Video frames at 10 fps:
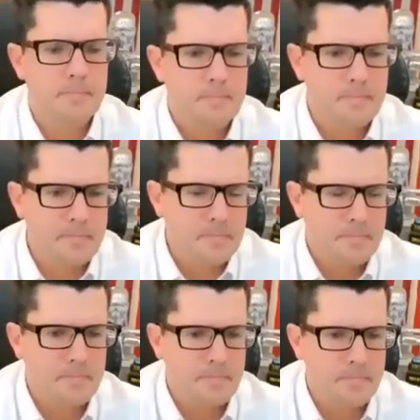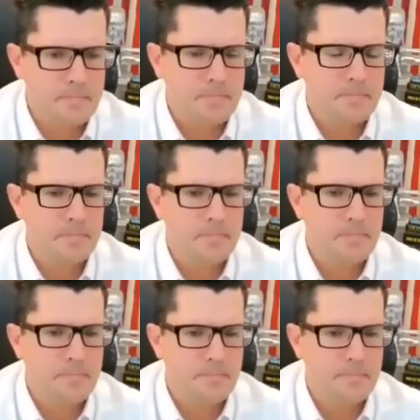
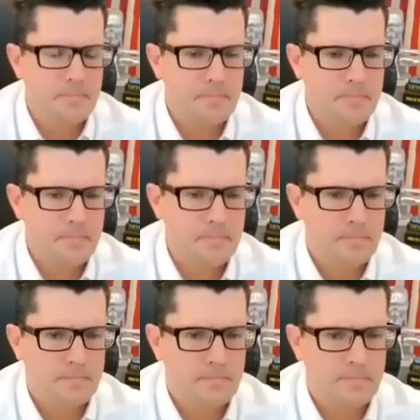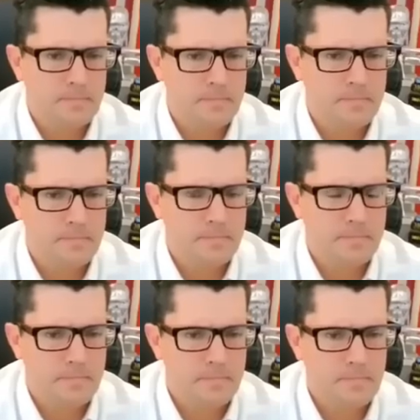
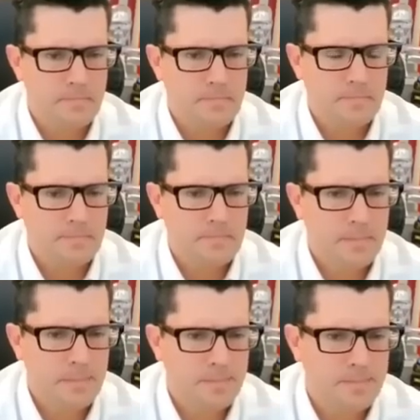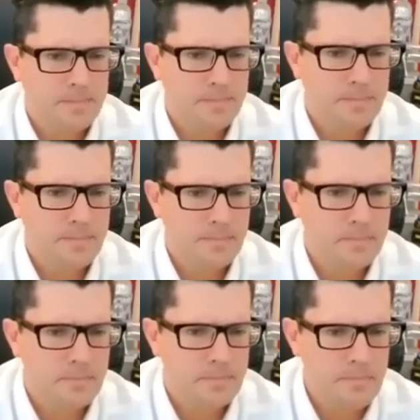
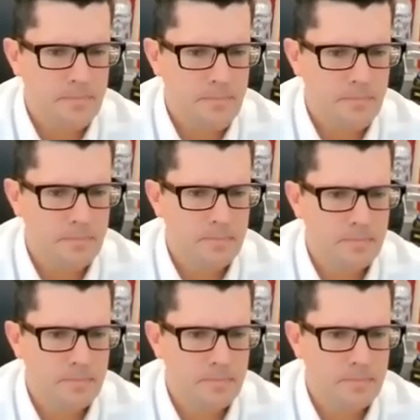This person isn't speaking.